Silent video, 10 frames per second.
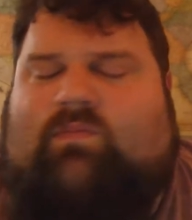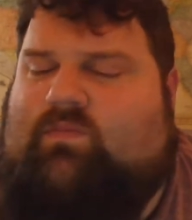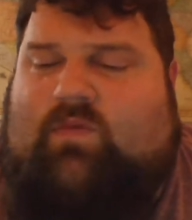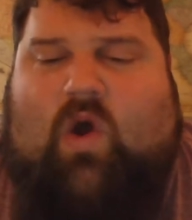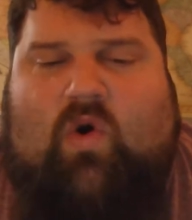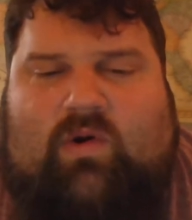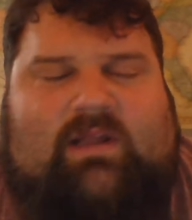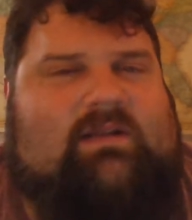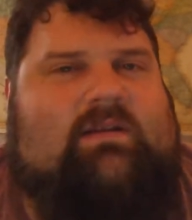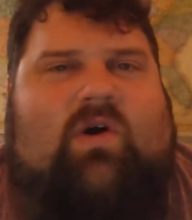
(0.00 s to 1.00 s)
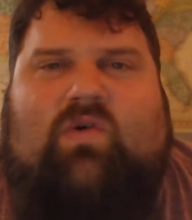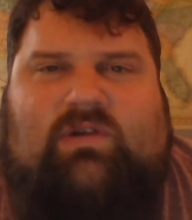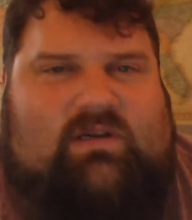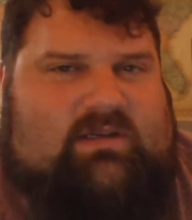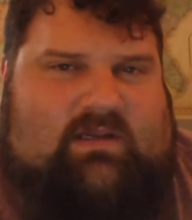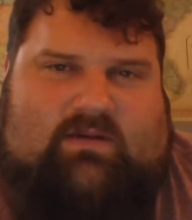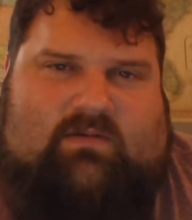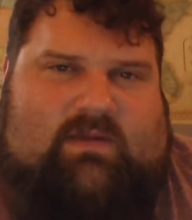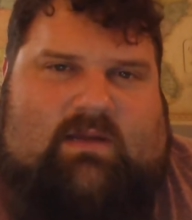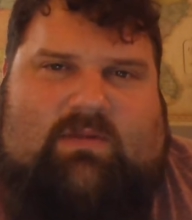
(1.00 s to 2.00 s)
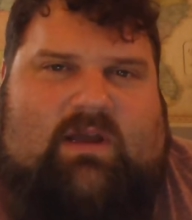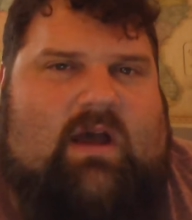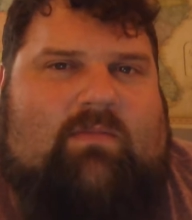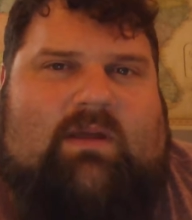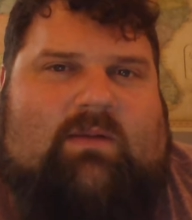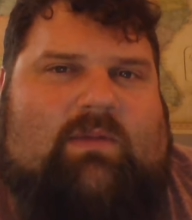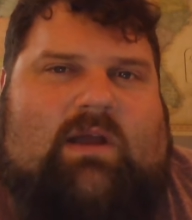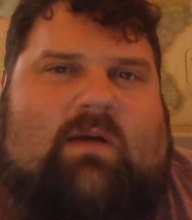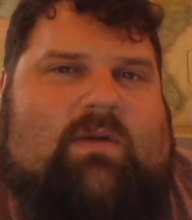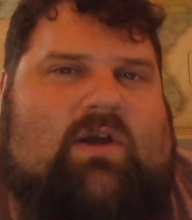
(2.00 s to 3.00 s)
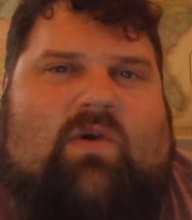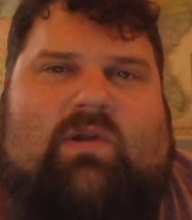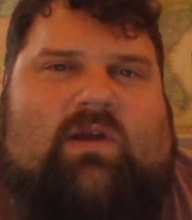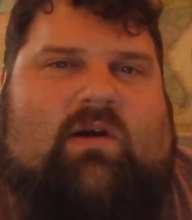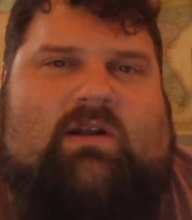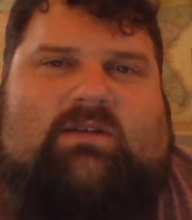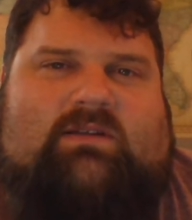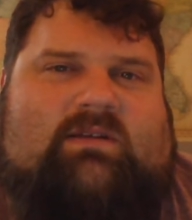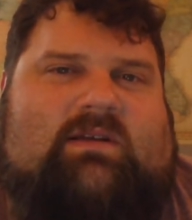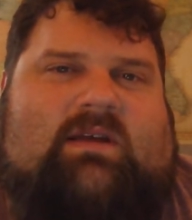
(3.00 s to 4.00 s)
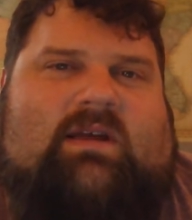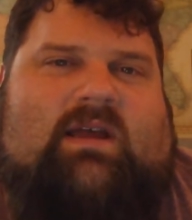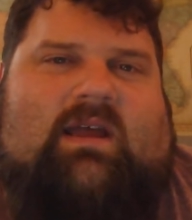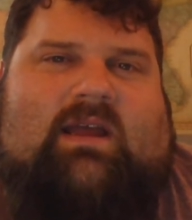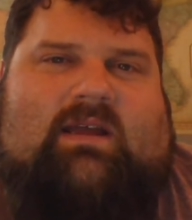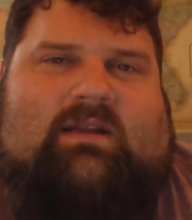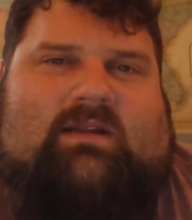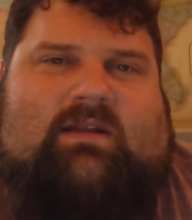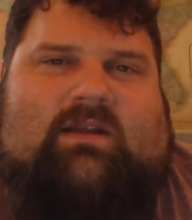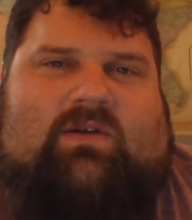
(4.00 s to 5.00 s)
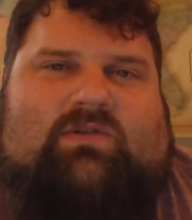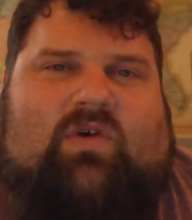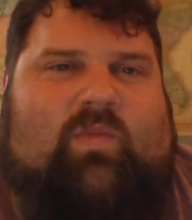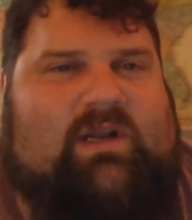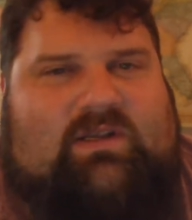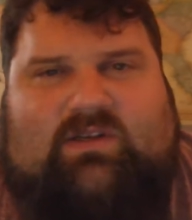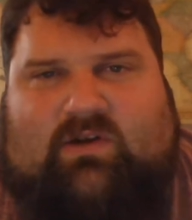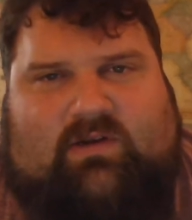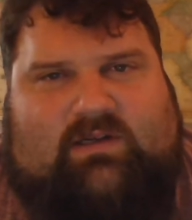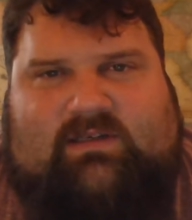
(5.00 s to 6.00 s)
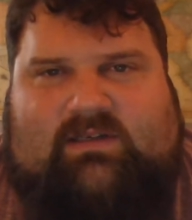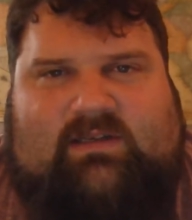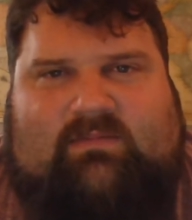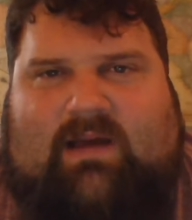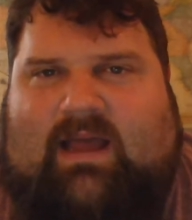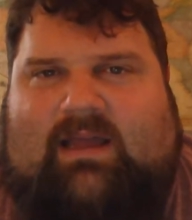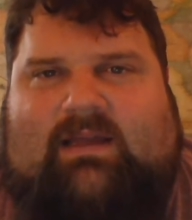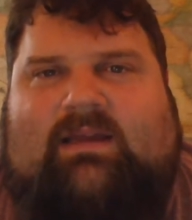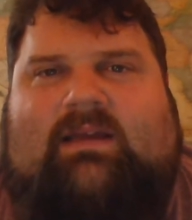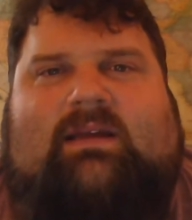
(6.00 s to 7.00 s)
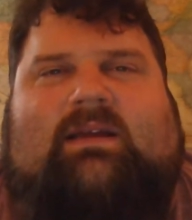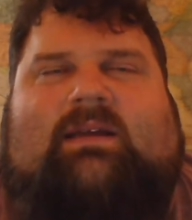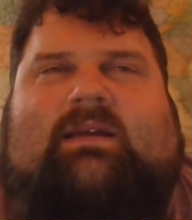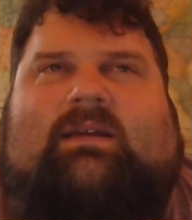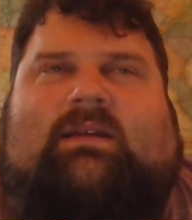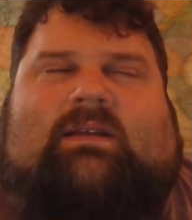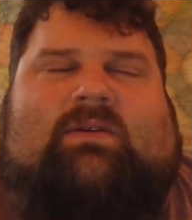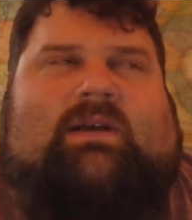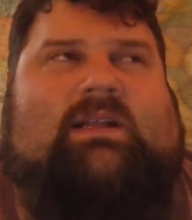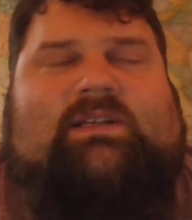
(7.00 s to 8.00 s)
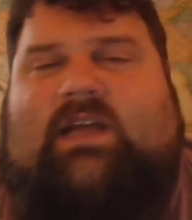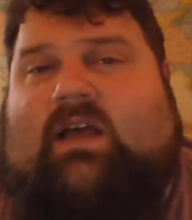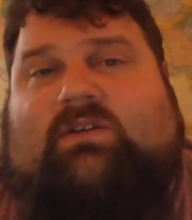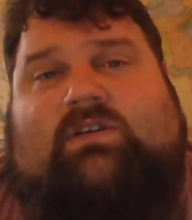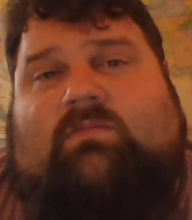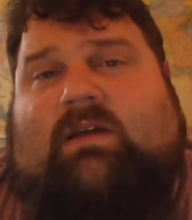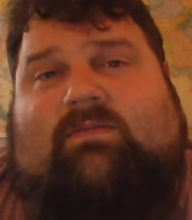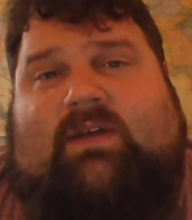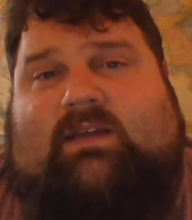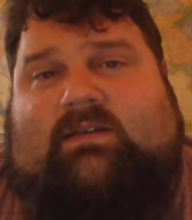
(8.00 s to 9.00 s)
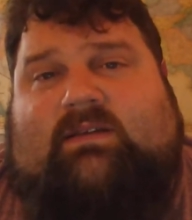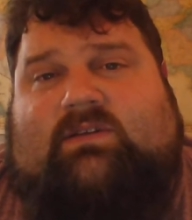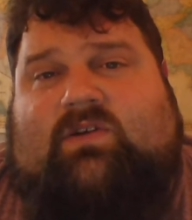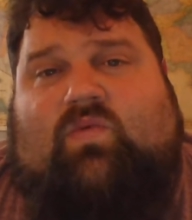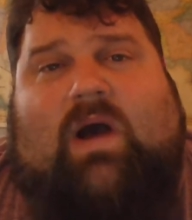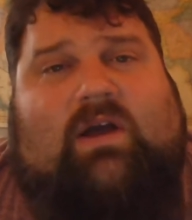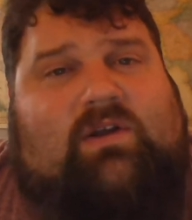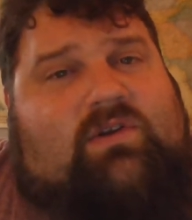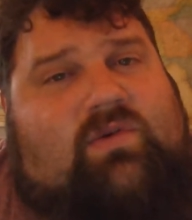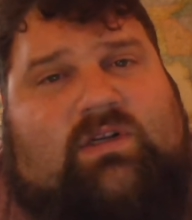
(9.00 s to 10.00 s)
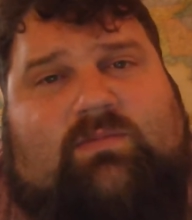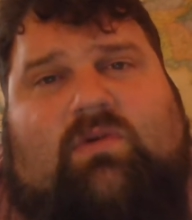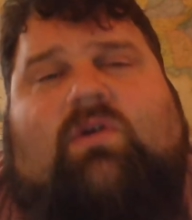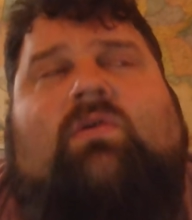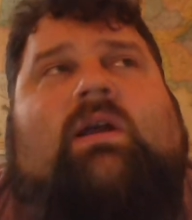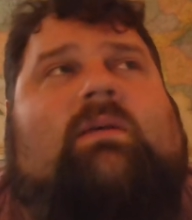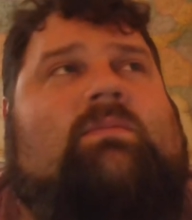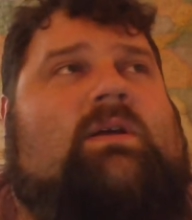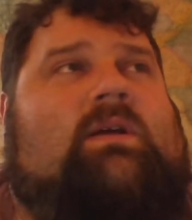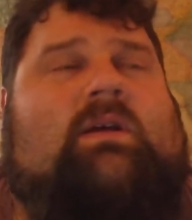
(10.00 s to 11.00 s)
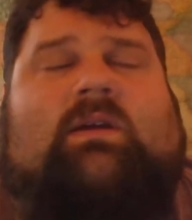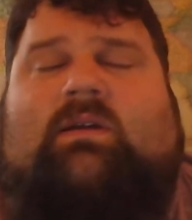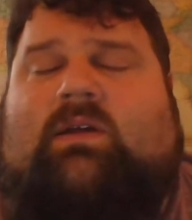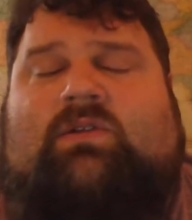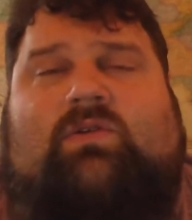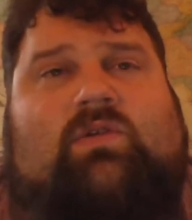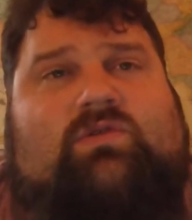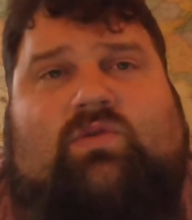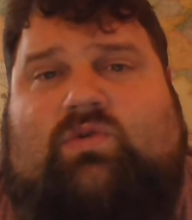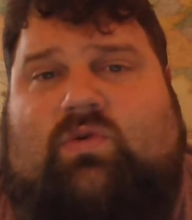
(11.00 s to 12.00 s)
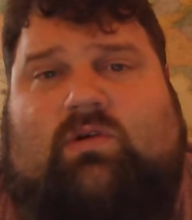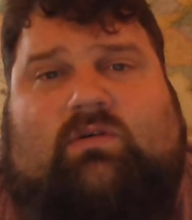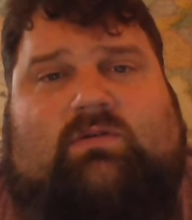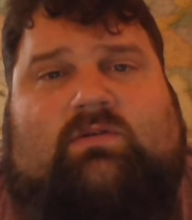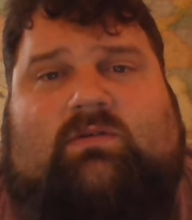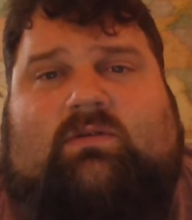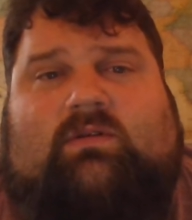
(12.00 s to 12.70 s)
hone your skill, man. Become a coding artist, and don't be discouraged by any challenges you may face. And so while you're doing this program and do those tutorials,